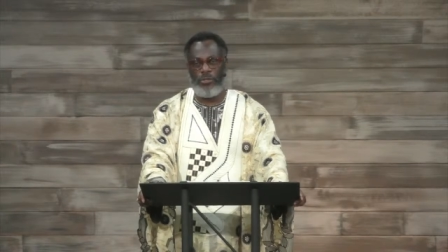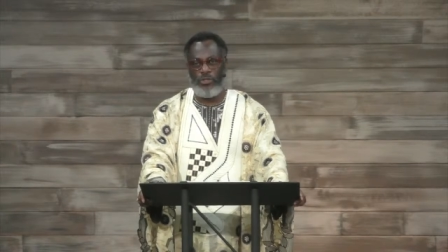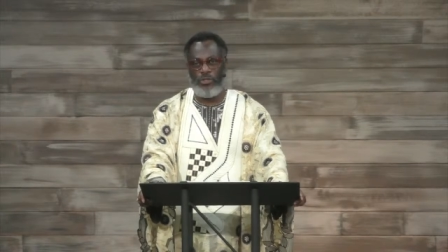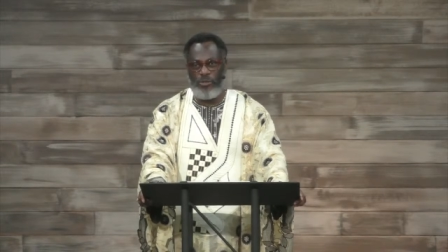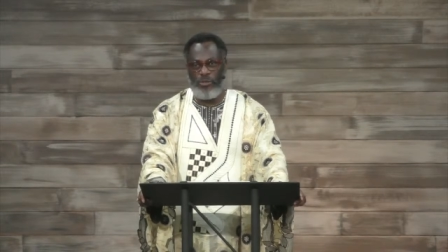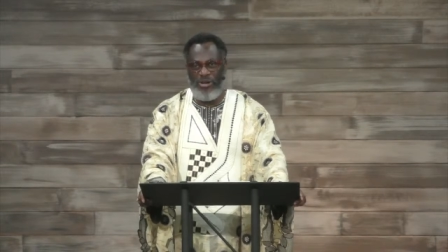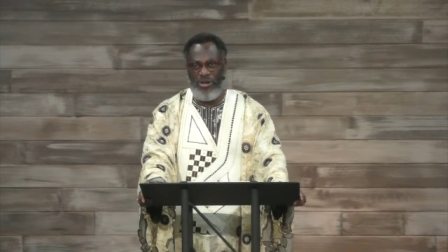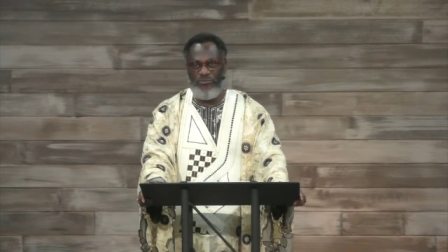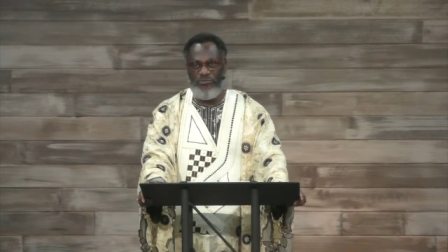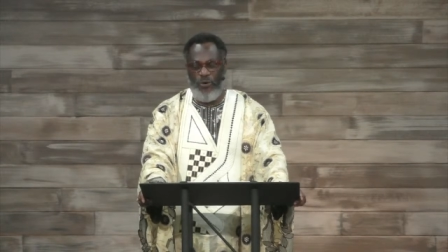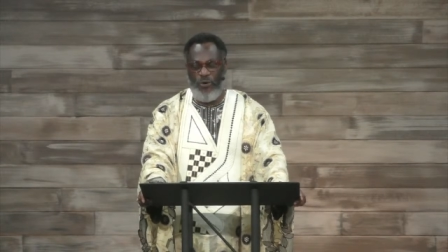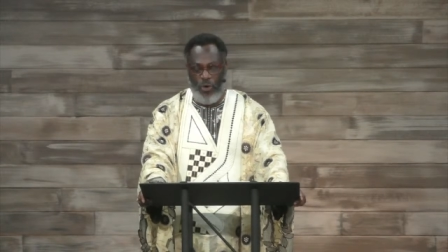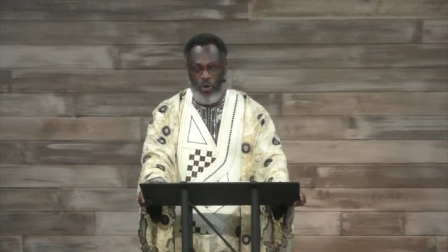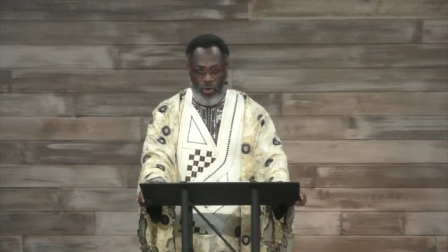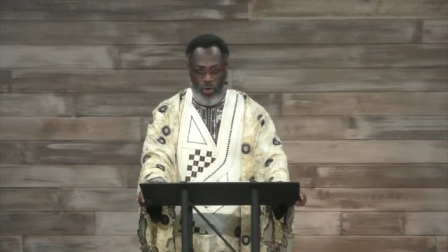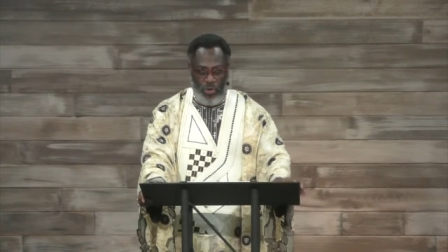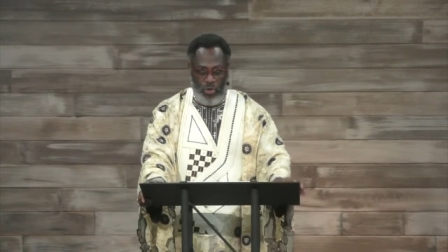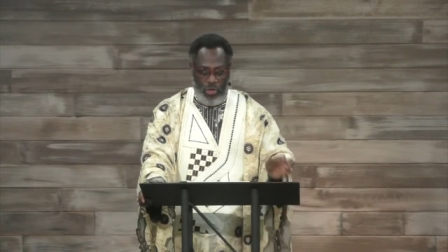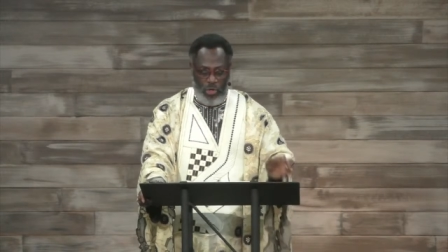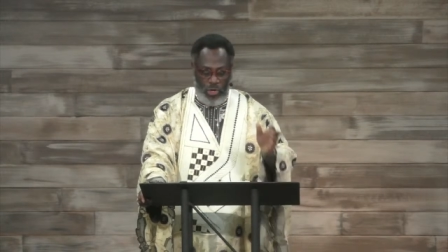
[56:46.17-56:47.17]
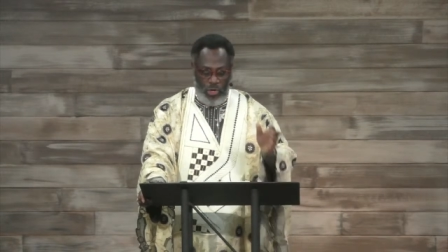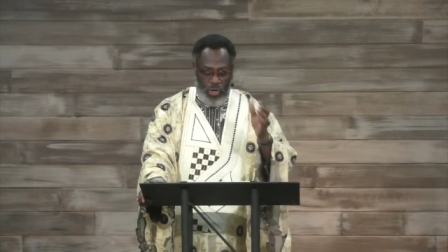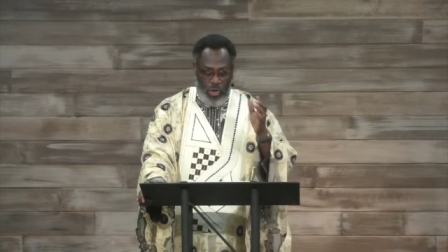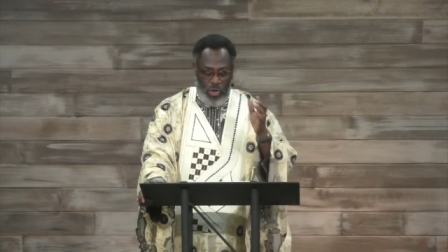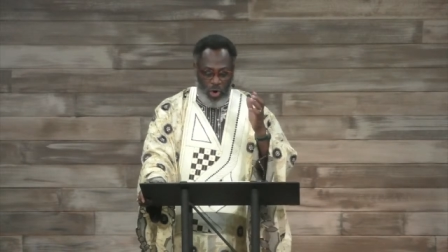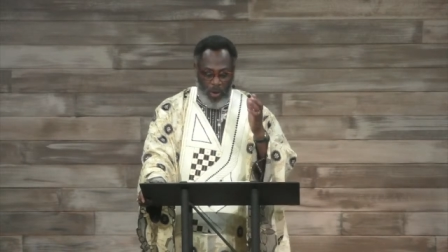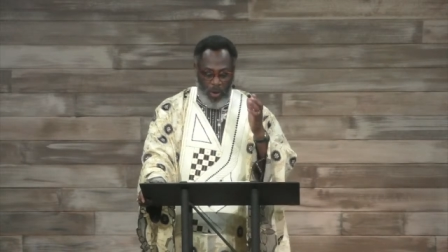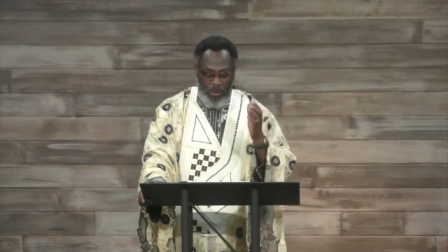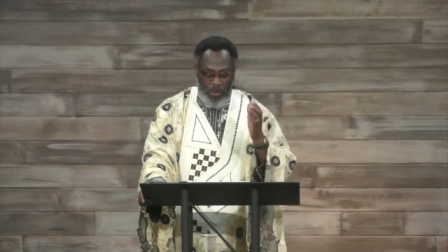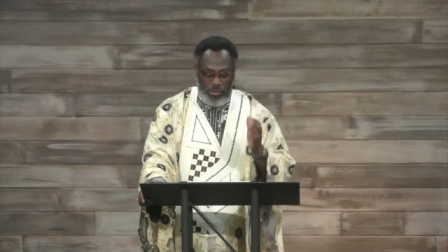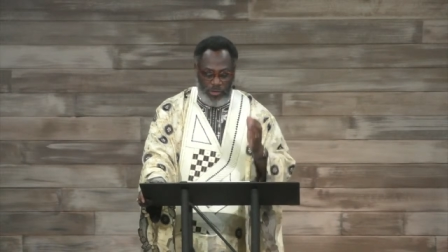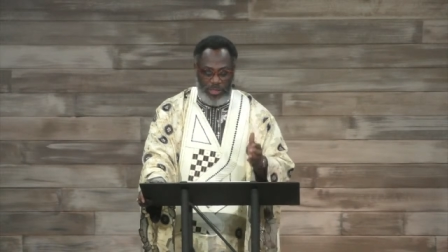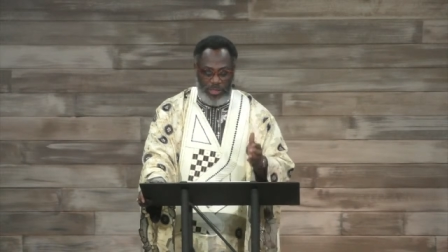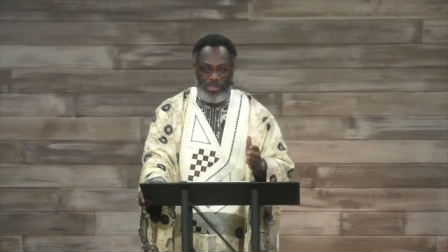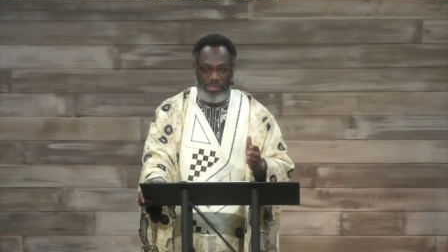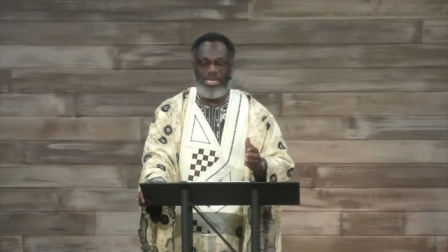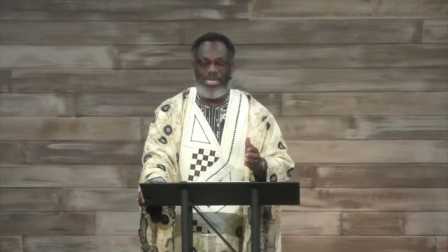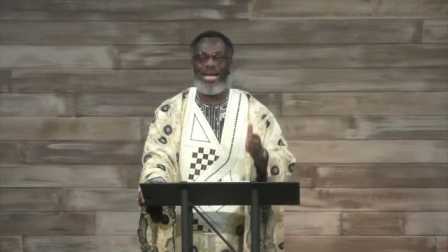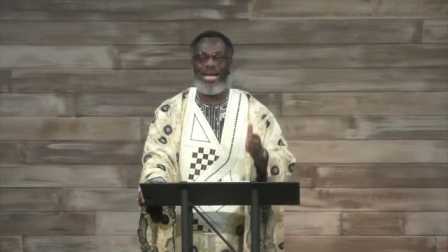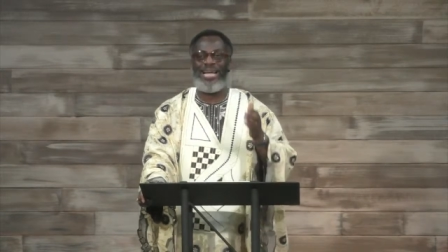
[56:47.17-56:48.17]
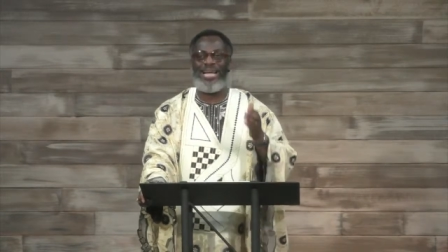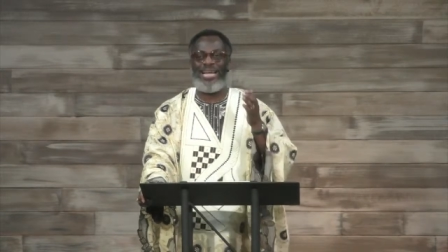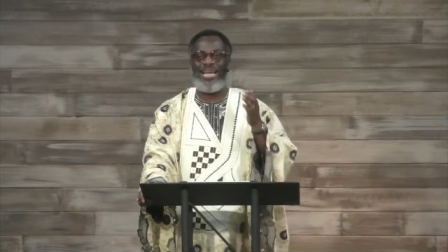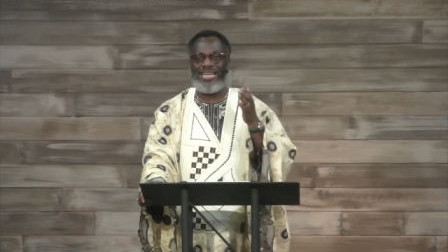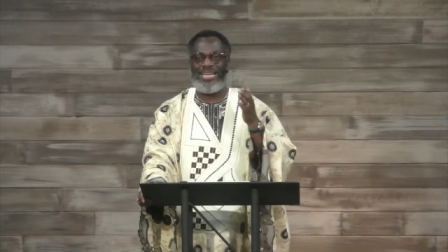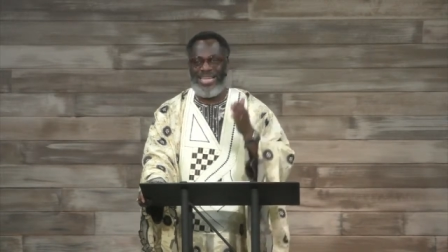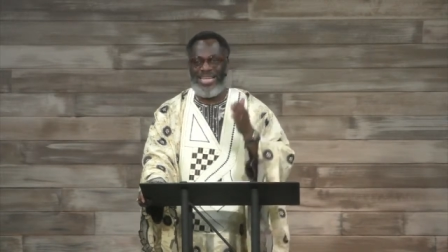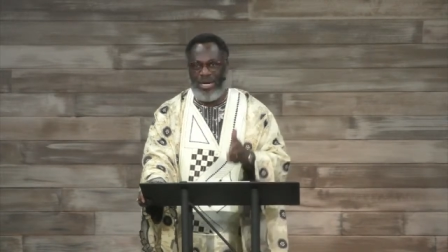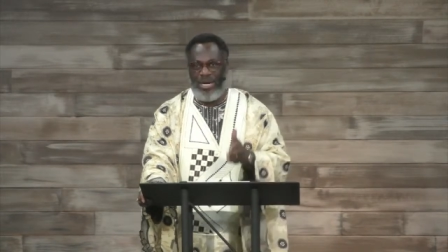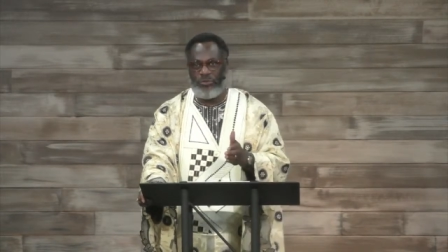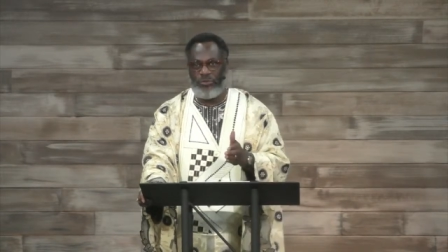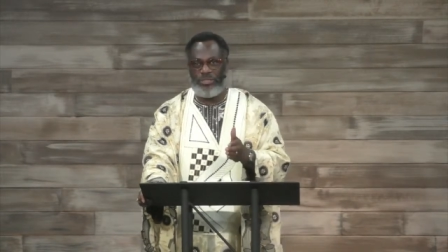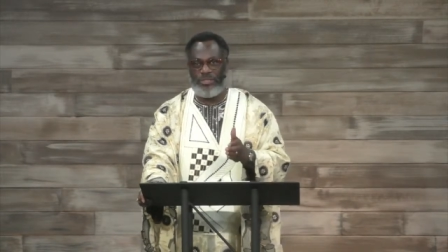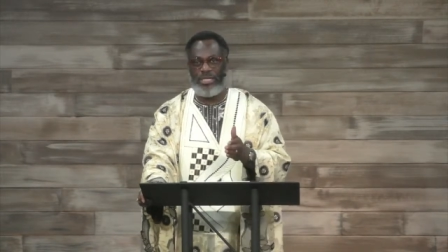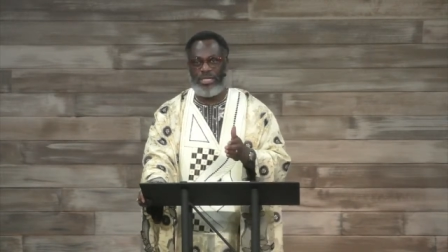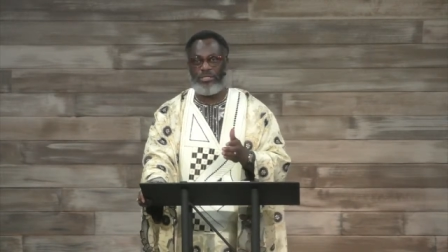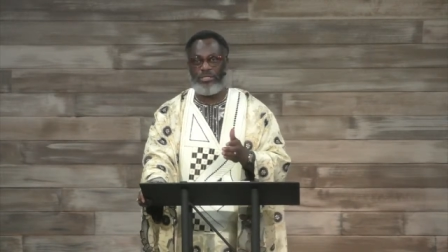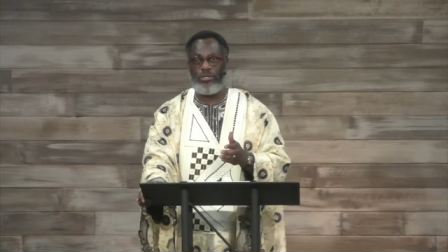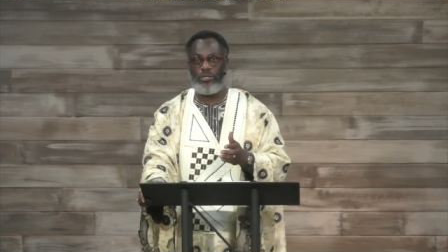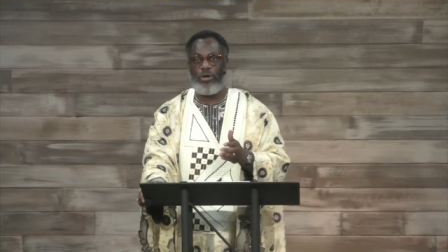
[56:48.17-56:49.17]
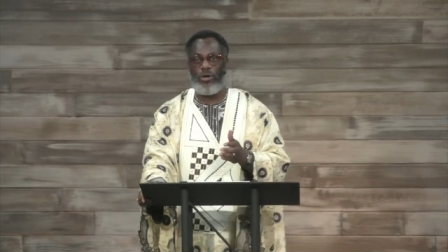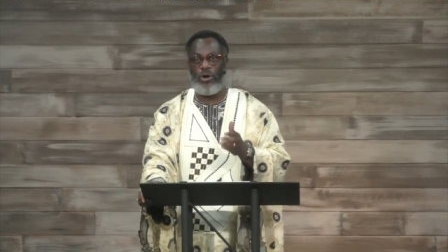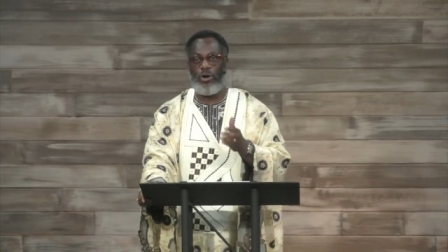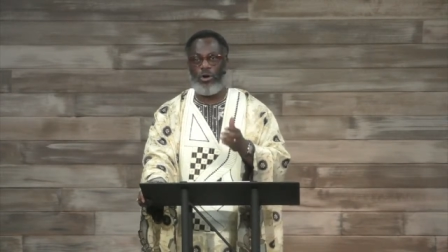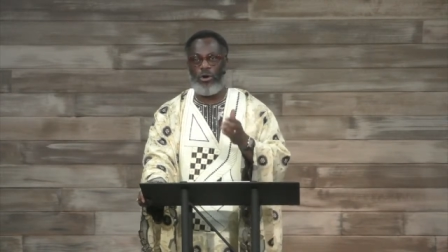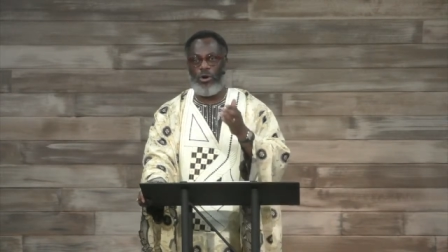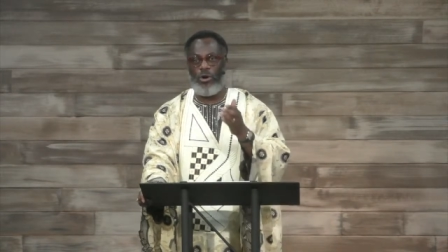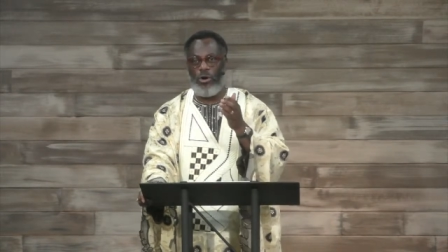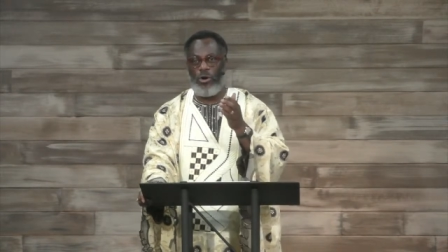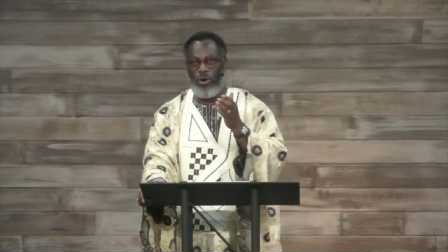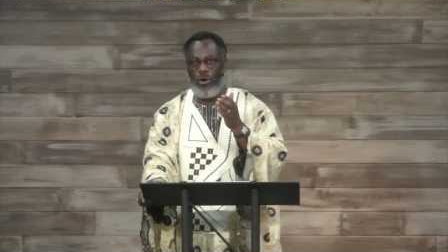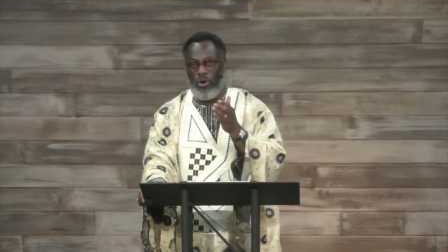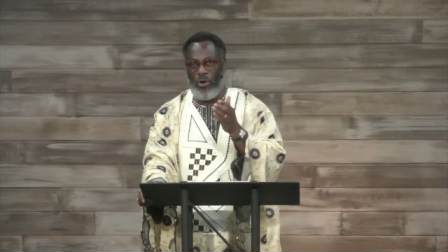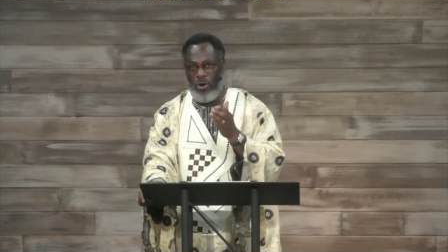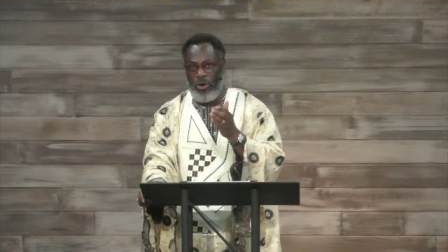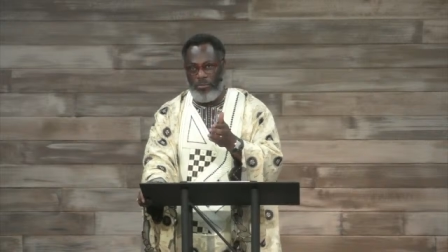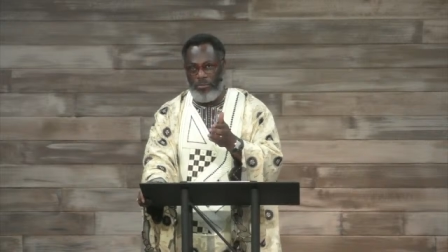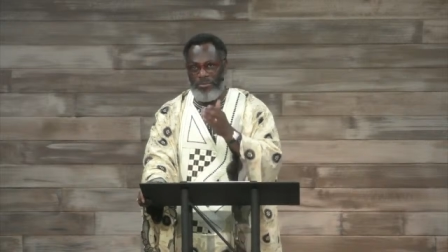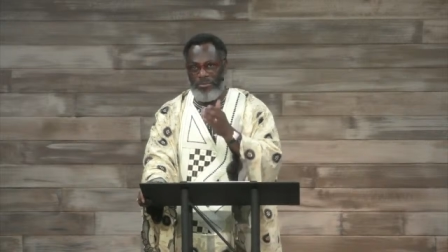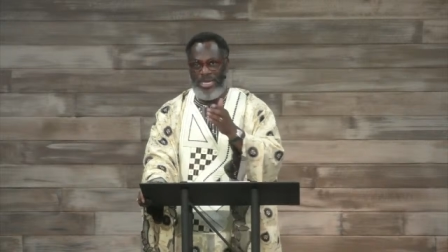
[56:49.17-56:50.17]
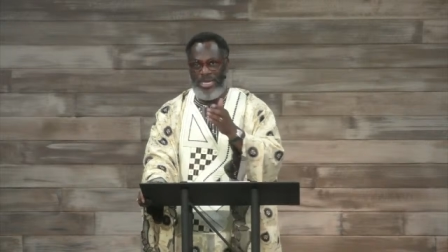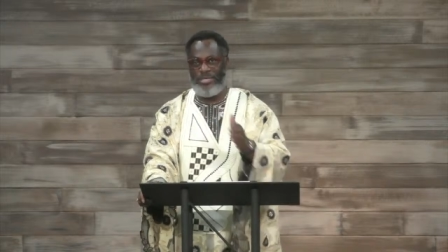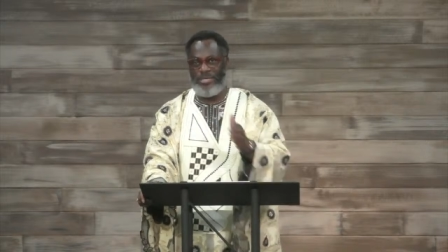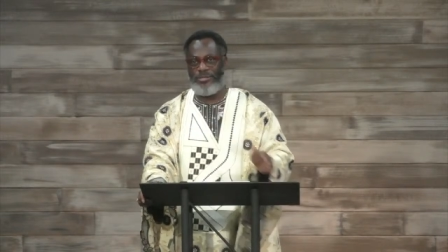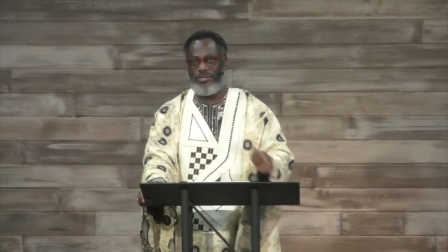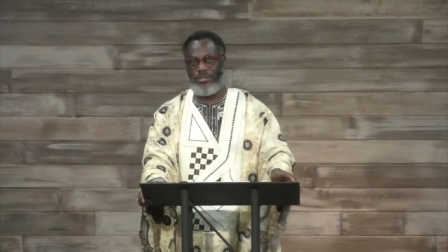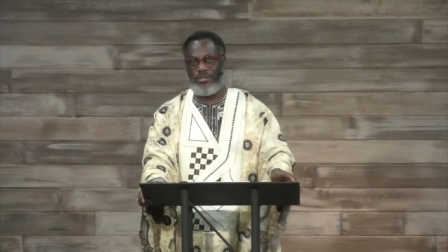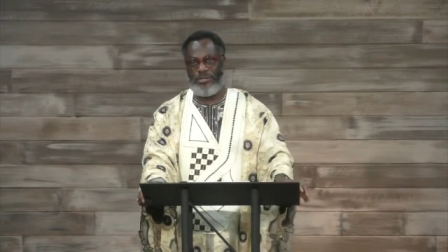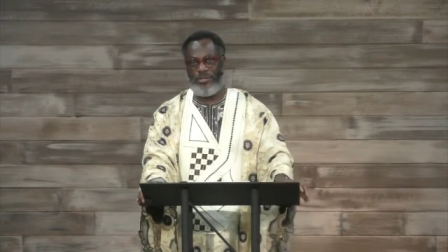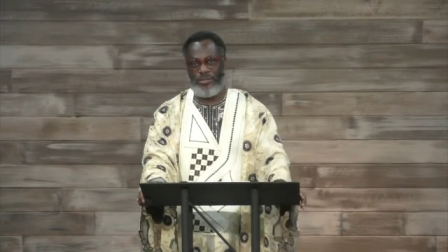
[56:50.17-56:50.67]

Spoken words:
Number 4, opportunities are encountered or met.